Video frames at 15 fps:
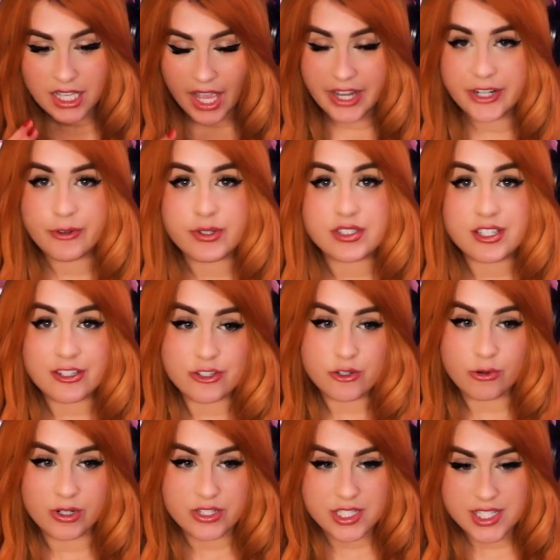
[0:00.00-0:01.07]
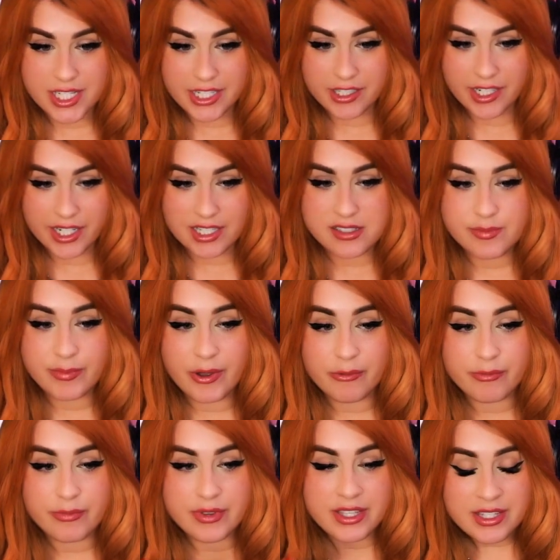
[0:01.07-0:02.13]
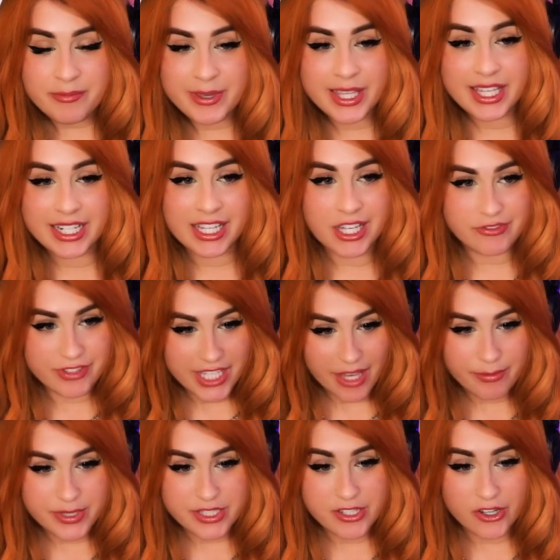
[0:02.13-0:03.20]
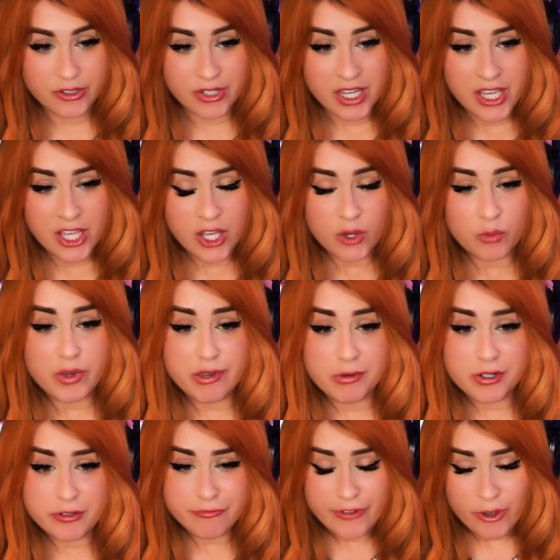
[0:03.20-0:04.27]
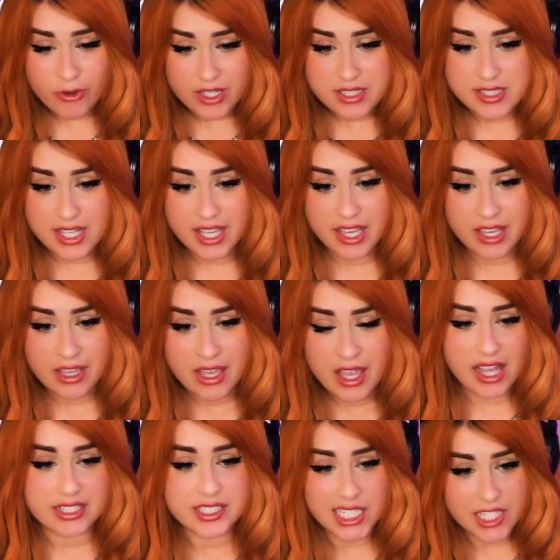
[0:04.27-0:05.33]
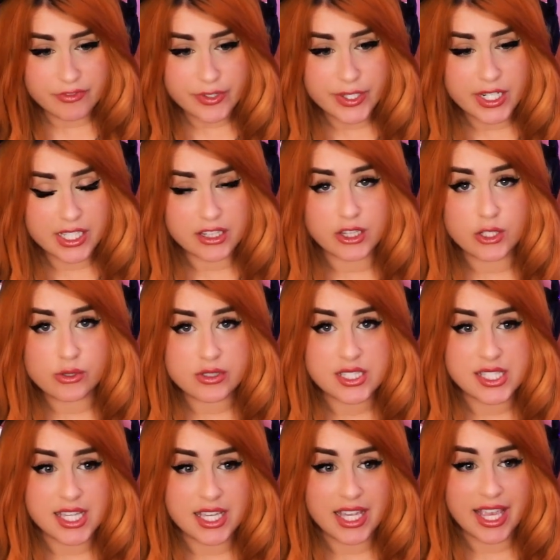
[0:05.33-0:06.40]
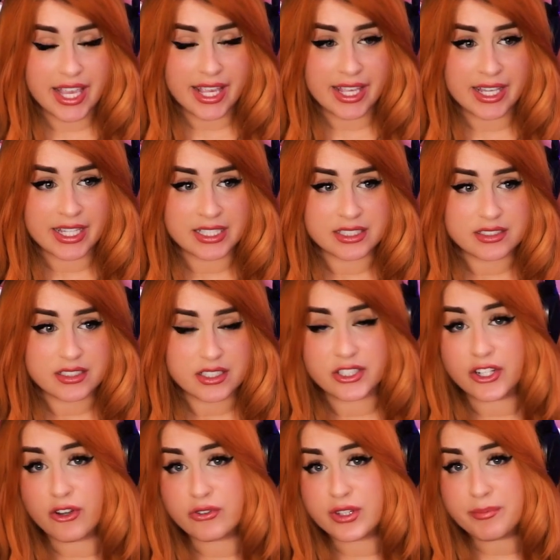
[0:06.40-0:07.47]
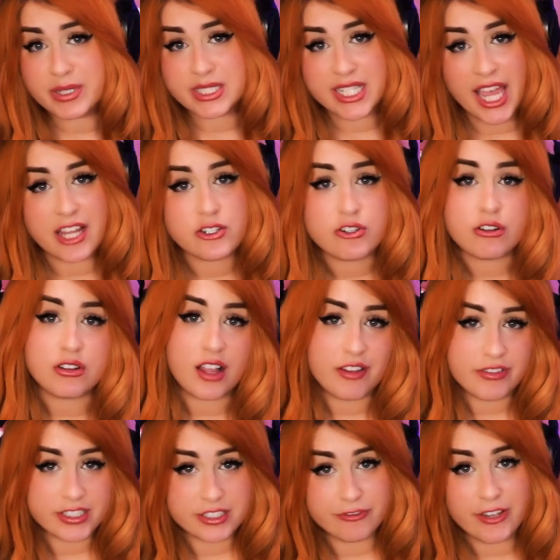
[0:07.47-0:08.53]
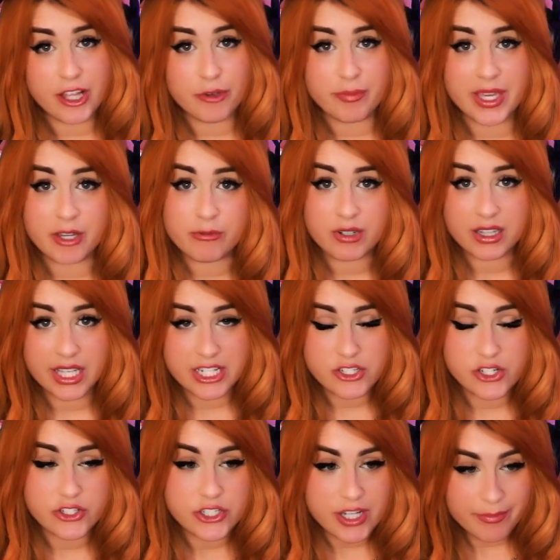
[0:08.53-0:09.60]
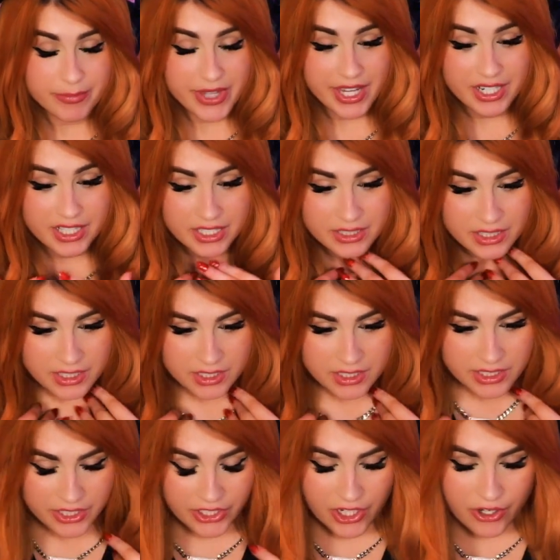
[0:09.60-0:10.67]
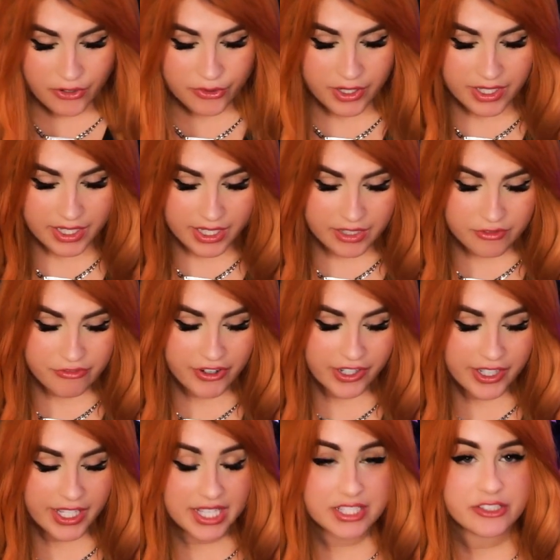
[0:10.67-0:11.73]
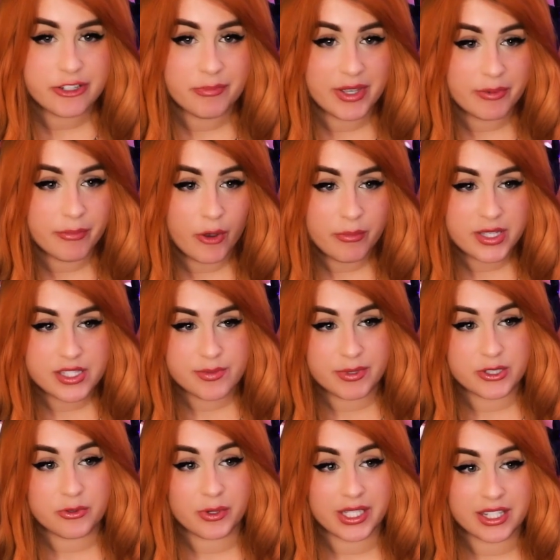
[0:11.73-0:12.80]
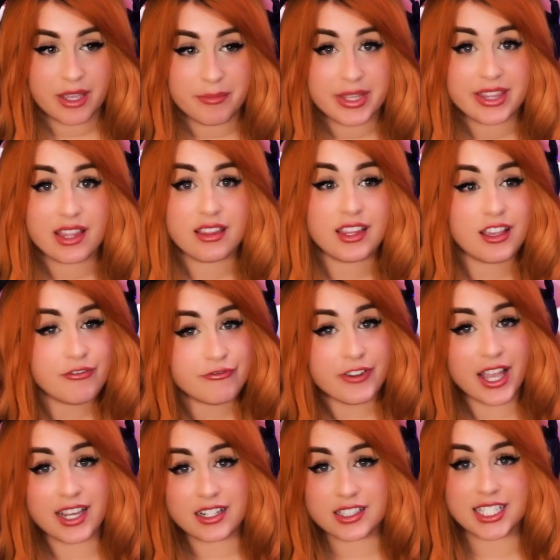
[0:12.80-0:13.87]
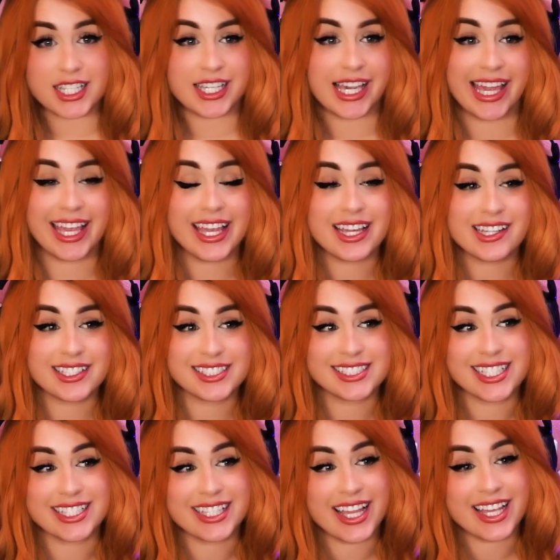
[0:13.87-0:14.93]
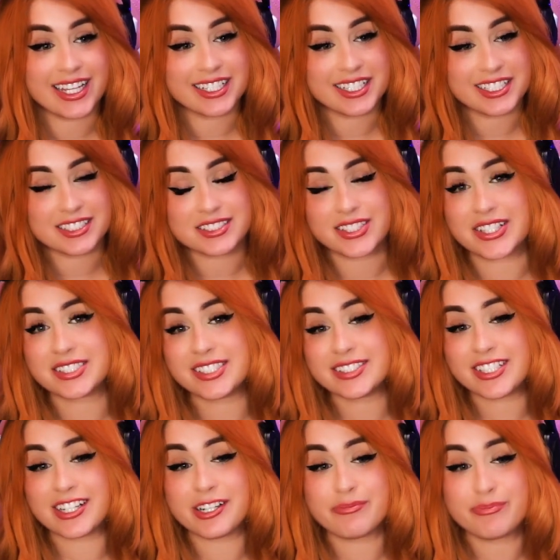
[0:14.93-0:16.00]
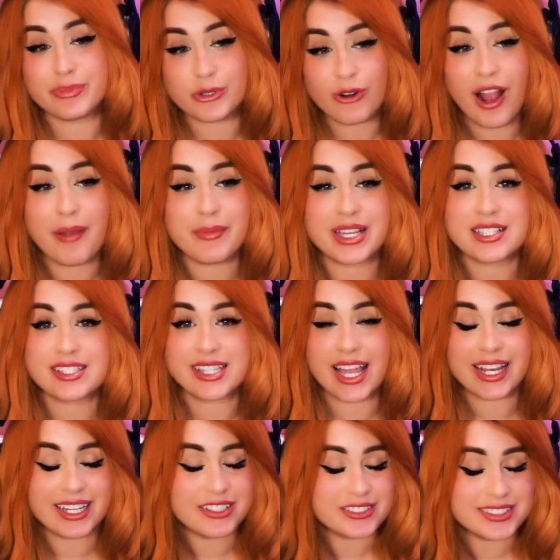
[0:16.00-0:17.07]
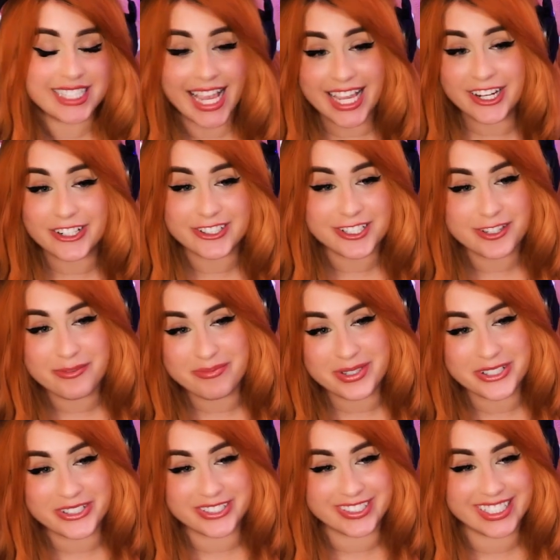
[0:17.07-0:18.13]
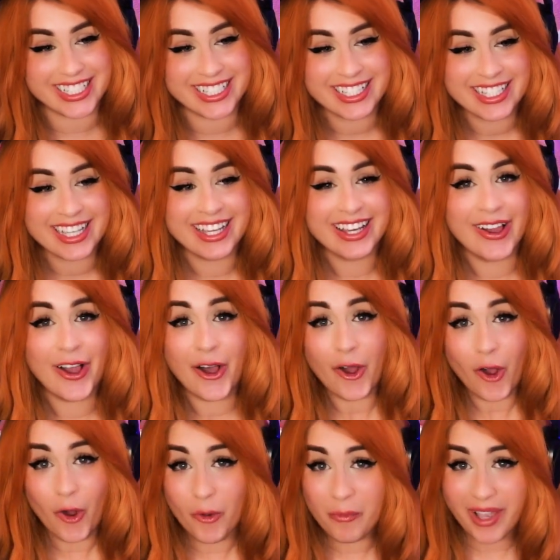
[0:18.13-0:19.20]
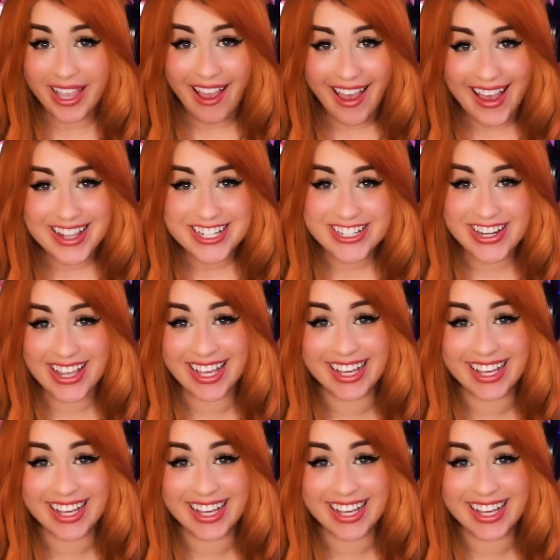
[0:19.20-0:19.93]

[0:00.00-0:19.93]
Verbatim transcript: I know it's a short series, but in the beginning of the episode, we were focusing on David and Lucy and, you know, the potential of a developing relationship there, you know, and very intimate moments between them. And then they finally kiss, and then he says he's gonna promise that he'll take her to the moon. Oh my gosh.